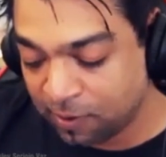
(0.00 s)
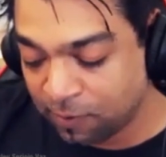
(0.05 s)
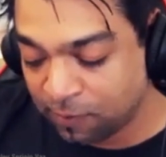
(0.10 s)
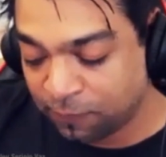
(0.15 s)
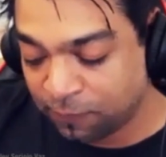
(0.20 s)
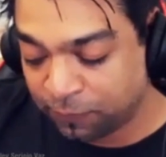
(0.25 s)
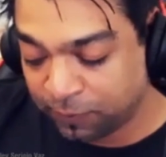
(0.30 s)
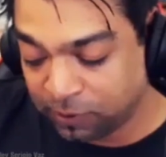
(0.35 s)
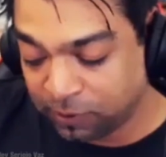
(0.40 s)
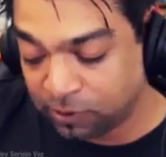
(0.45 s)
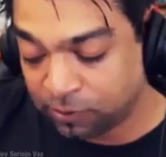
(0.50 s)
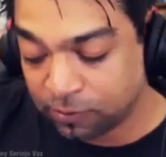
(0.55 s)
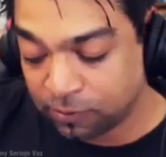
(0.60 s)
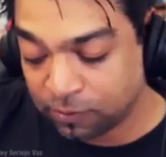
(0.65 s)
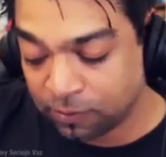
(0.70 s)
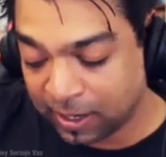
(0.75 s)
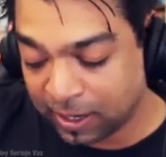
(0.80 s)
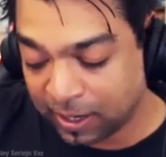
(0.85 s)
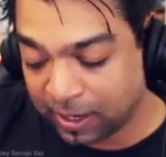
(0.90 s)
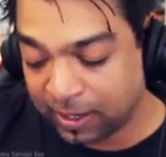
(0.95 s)
for
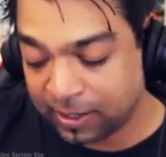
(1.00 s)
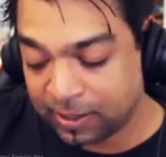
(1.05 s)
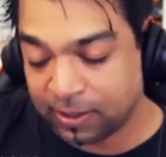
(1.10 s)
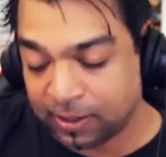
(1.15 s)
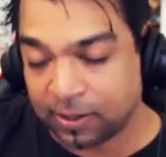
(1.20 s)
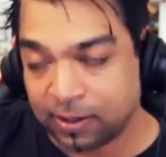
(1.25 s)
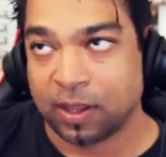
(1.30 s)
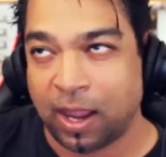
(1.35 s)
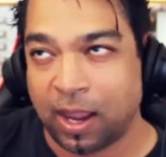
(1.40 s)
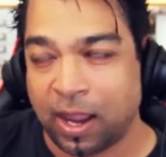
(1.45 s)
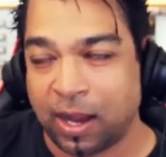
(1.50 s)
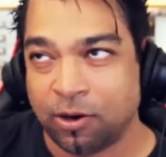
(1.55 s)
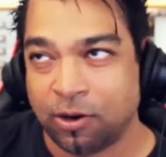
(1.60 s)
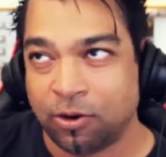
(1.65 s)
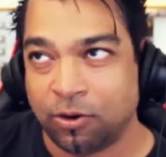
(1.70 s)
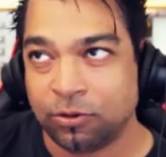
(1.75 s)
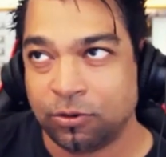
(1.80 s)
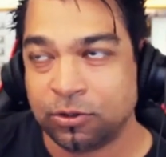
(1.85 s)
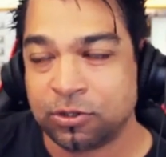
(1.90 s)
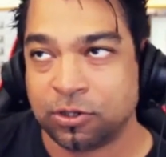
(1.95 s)
you, and
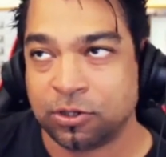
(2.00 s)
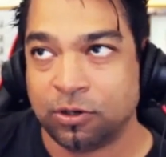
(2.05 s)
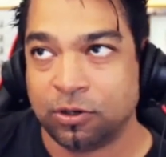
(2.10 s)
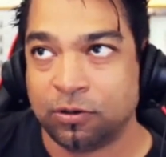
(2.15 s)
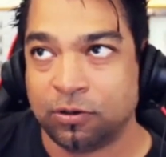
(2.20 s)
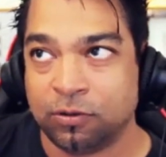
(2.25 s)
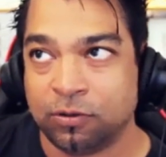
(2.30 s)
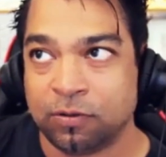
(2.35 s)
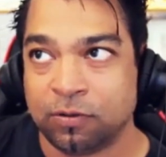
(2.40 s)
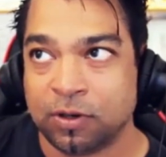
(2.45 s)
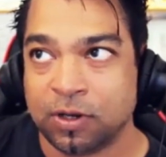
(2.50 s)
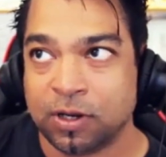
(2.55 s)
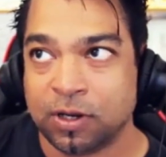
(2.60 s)
also